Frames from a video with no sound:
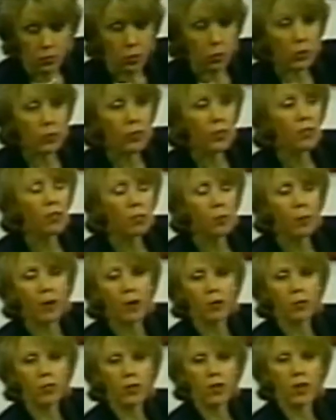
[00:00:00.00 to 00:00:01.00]
The only thing
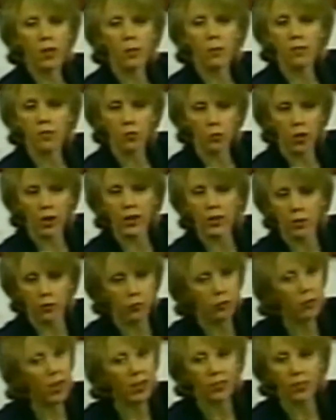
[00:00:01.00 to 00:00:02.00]
smarter than him is right here.
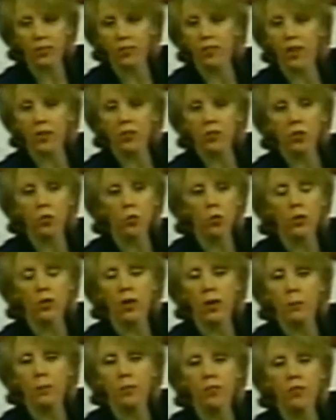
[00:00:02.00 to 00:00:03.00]
If you got this on your
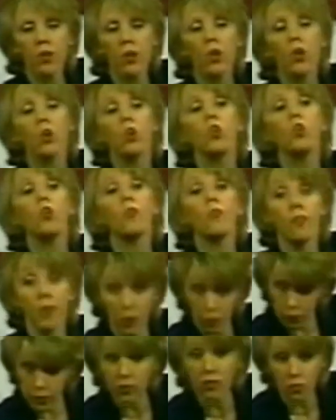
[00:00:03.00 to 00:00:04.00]
lips, you're
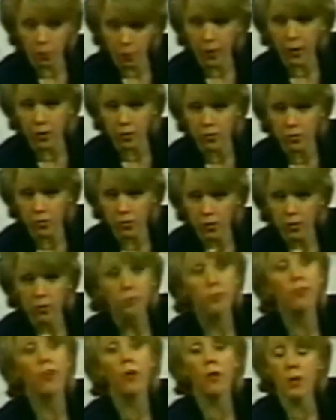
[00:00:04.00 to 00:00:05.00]
very smart,
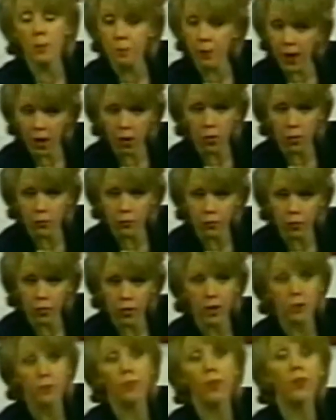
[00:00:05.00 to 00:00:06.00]
very
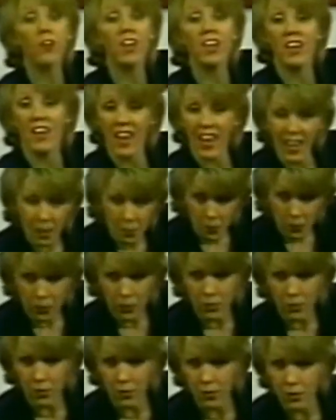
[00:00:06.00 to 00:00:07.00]
powerful, and very
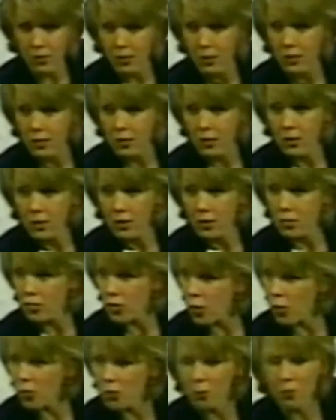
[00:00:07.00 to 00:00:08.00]
enabled.
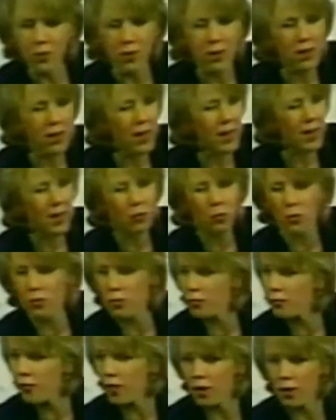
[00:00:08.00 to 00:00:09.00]
Don't play
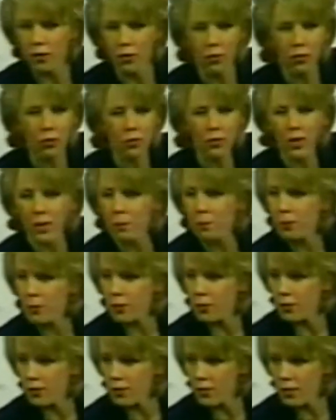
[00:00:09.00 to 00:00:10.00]
with fire, you'll get
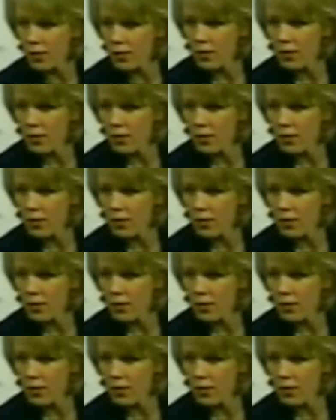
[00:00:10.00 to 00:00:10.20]
burned.